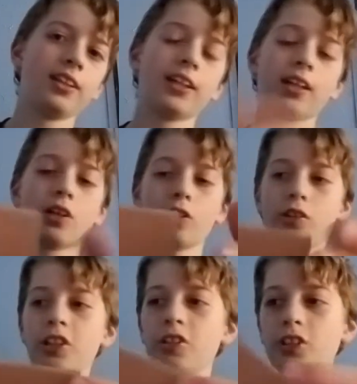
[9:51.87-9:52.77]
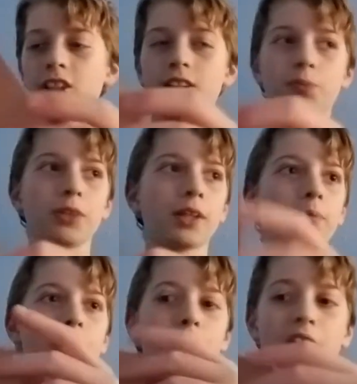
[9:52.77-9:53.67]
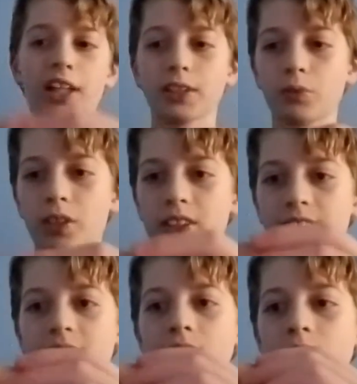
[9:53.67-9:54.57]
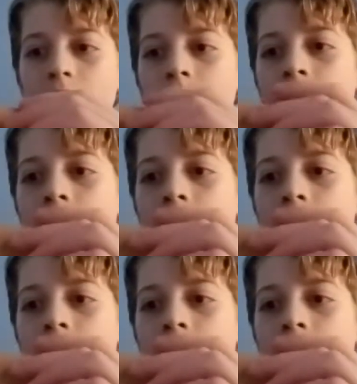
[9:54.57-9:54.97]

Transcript: Yeah, not nearly as big, but my last one isn't either.